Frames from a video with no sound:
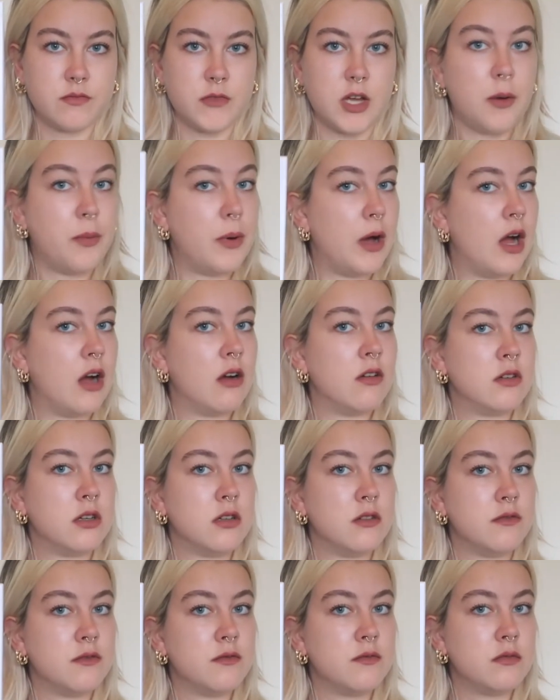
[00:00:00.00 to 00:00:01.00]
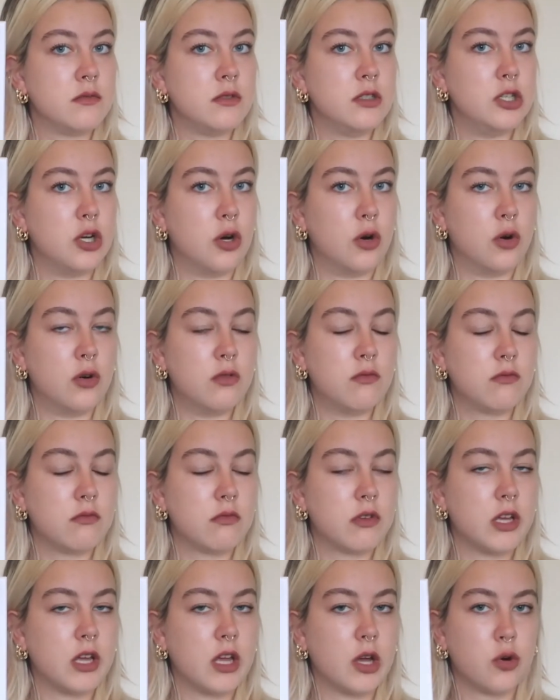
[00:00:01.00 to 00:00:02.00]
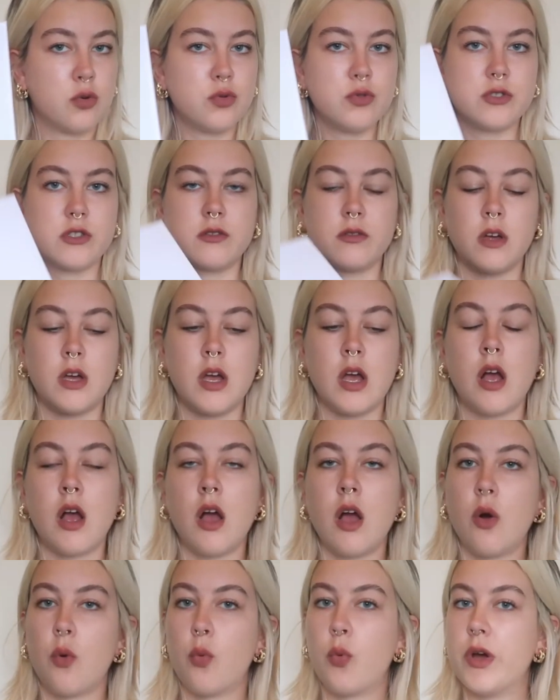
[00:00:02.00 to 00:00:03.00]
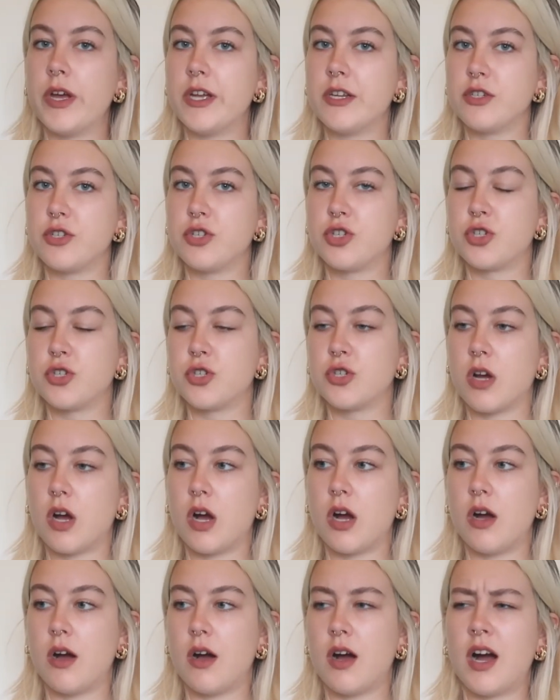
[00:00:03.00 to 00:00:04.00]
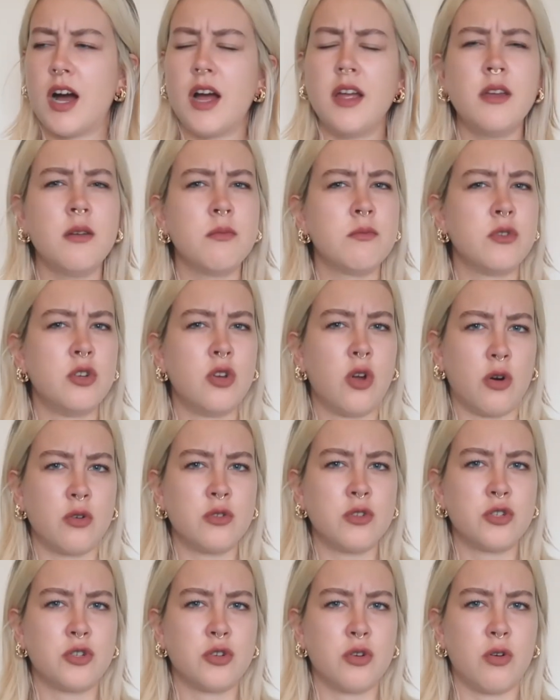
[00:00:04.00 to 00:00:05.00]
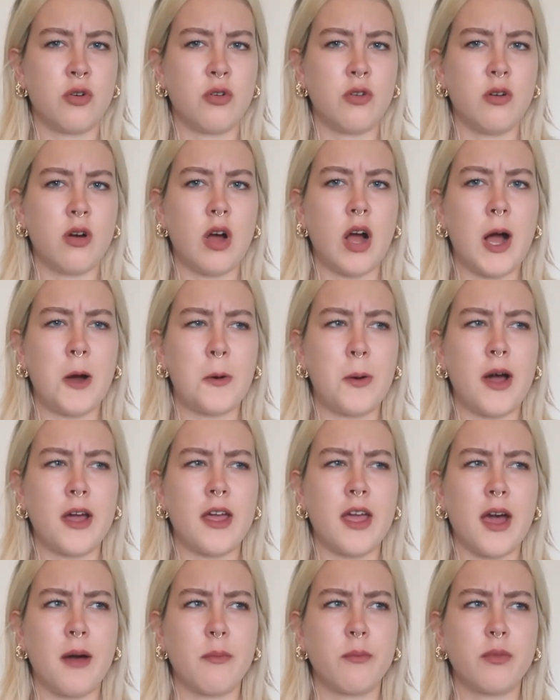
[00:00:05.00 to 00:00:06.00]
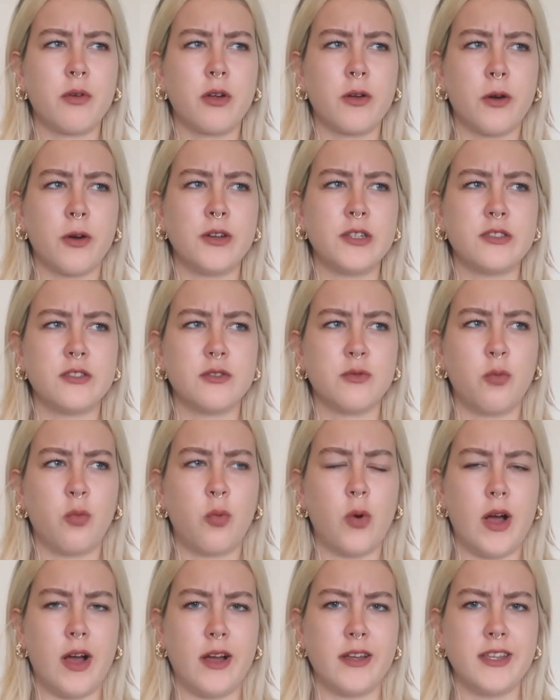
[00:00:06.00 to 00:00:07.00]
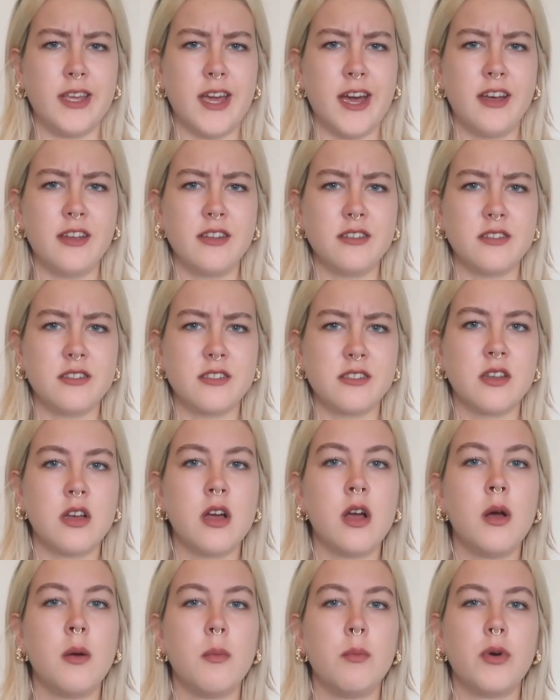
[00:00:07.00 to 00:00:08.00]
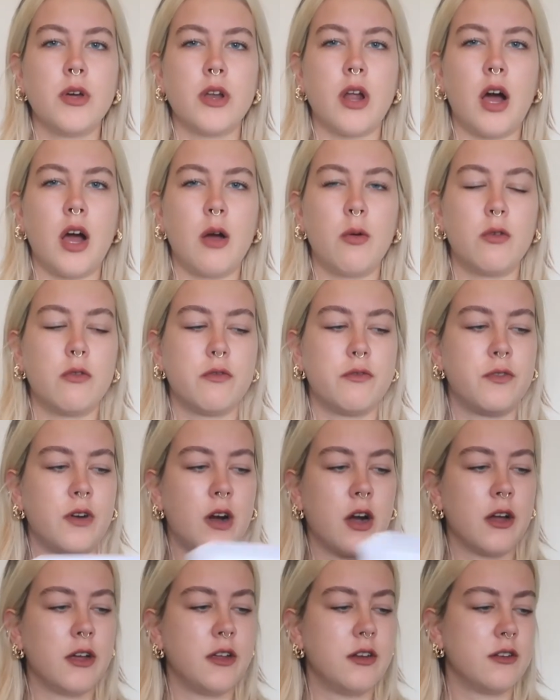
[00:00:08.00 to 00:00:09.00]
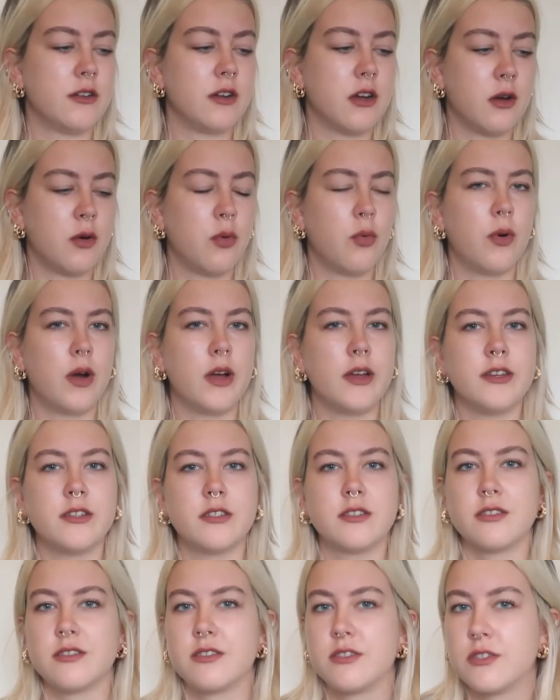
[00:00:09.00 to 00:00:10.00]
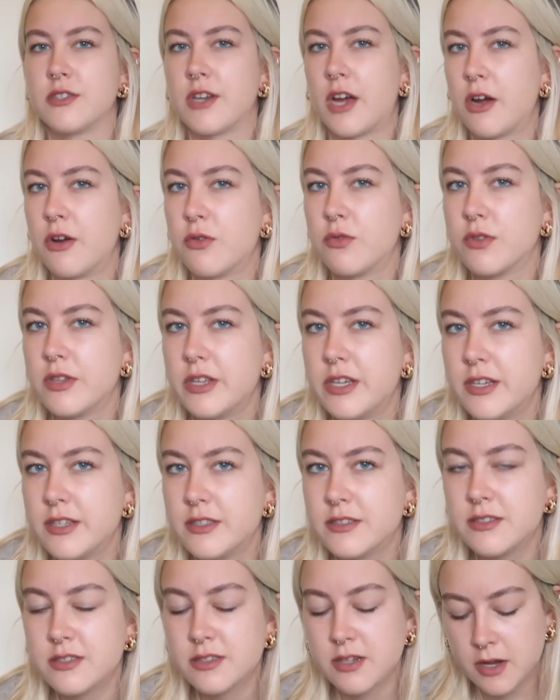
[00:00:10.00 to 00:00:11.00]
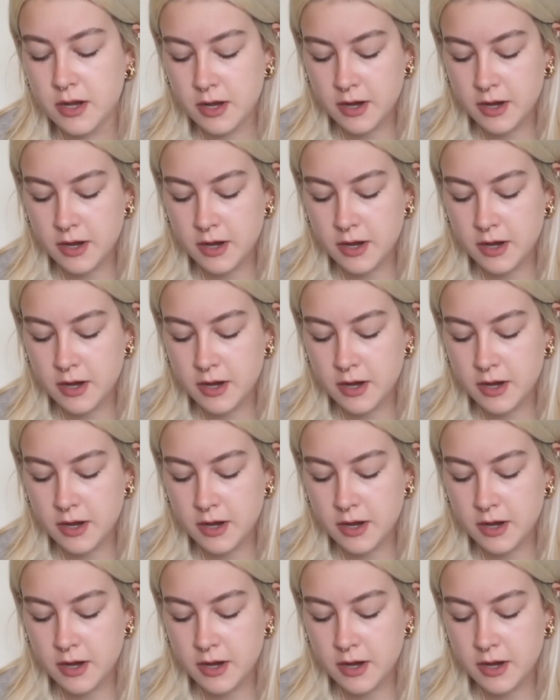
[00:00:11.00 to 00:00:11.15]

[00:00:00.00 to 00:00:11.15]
a pair of Dior heels, which I am not sure how I am going to wear yet, but I will find a way to style these.